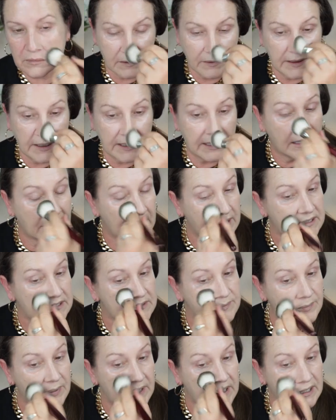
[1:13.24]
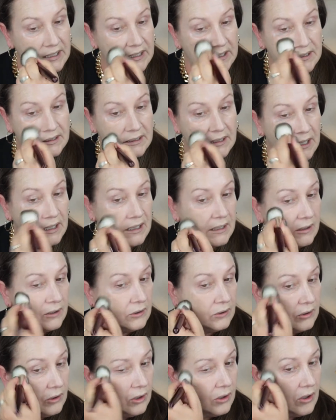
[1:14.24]
There has been a
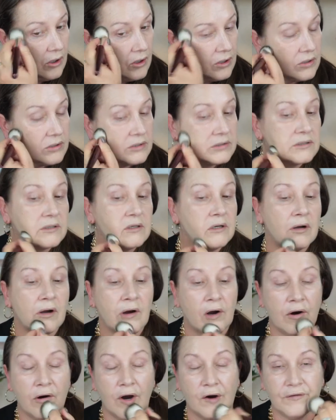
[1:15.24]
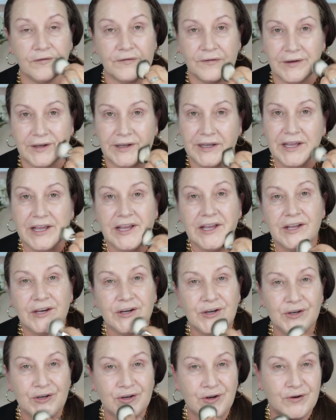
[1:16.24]
lot of
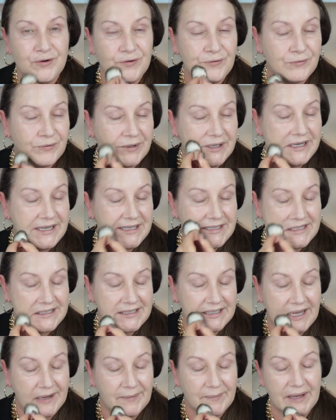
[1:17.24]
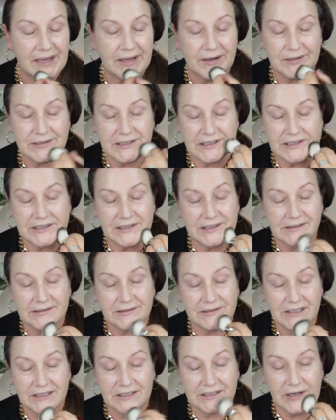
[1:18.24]
new releases come out
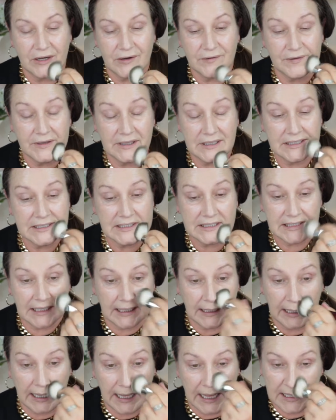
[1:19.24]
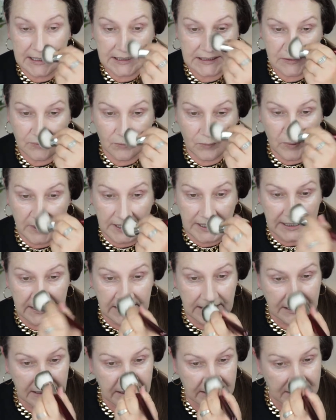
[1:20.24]
in just over this last
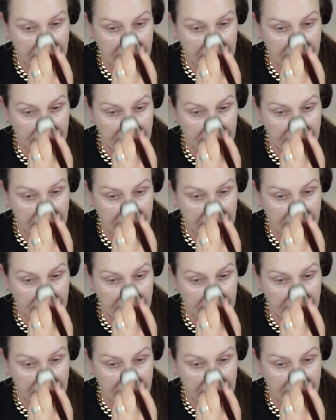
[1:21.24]
week.